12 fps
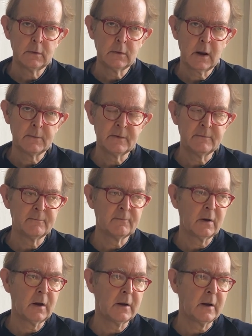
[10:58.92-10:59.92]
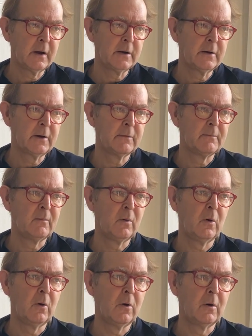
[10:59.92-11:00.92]
I mean, I learned
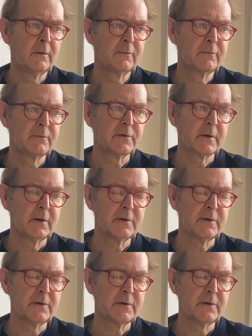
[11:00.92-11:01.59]
more from, I got